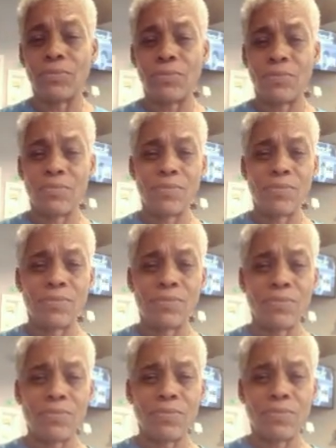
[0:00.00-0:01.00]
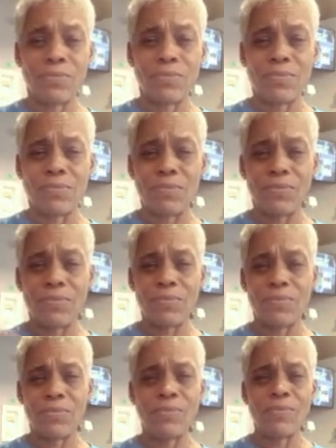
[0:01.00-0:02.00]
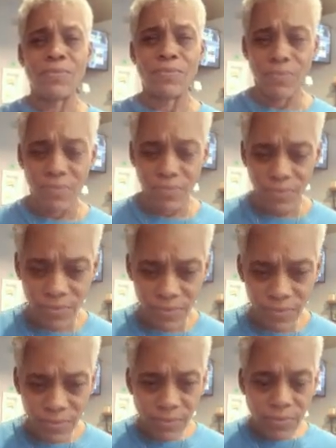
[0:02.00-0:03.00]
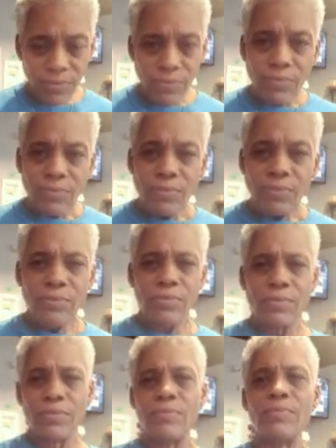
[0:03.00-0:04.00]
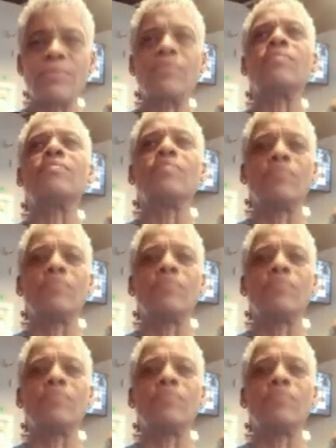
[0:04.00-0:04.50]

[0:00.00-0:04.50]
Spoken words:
(silent)